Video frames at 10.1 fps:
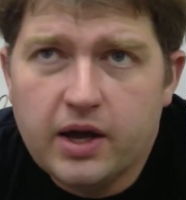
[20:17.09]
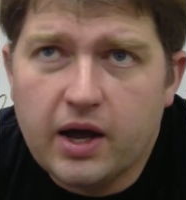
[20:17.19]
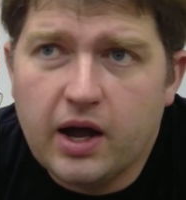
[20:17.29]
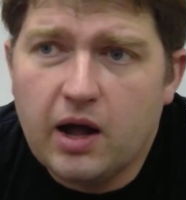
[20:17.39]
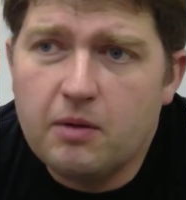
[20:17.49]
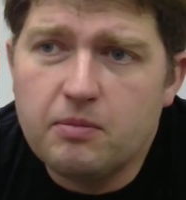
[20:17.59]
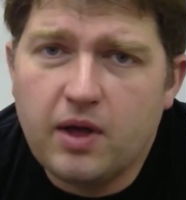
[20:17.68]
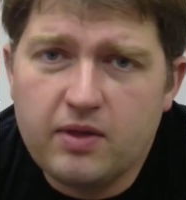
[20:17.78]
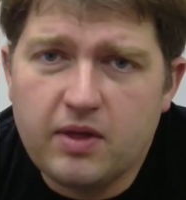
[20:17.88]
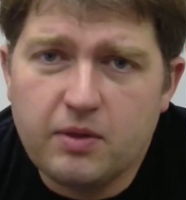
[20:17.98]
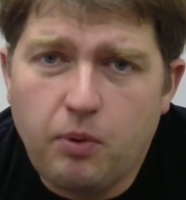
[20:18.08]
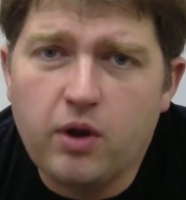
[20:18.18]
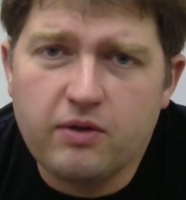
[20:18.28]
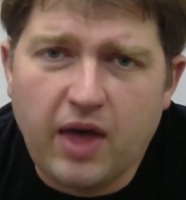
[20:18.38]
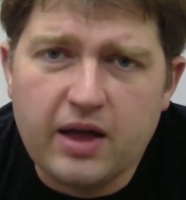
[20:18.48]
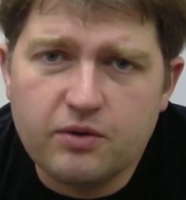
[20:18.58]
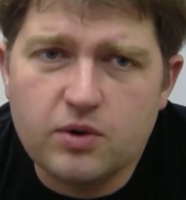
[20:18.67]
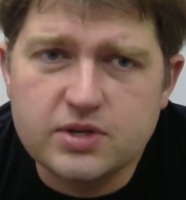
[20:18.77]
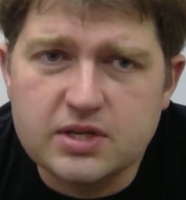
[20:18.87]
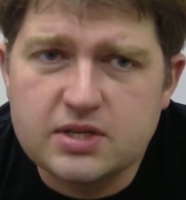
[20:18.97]
And the point of that, of
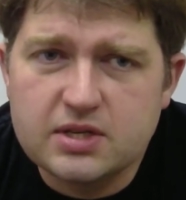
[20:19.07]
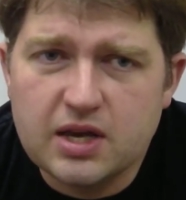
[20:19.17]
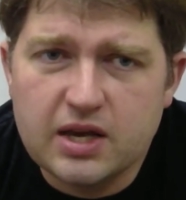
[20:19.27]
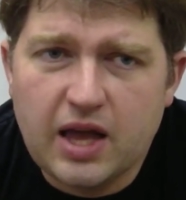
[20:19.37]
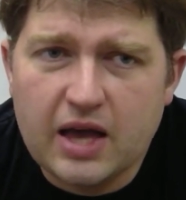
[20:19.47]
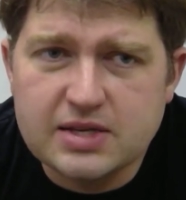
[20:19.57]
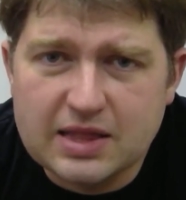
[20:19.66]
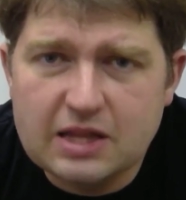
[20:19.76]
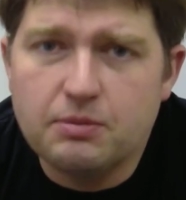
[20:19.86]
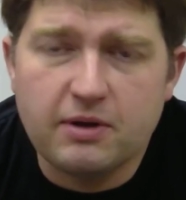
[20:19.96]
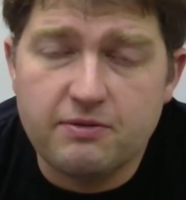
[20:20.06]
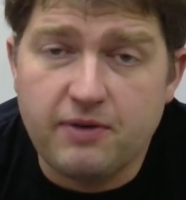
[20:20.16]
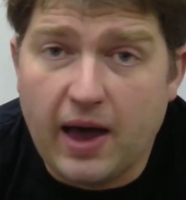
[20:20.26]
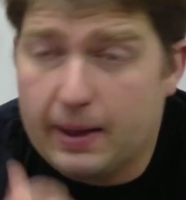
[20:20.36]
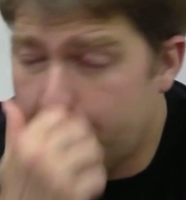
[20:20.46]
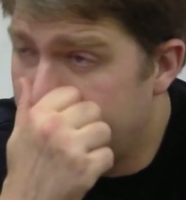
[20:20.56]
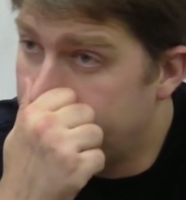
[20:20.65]
course, is it has a little bit of fat,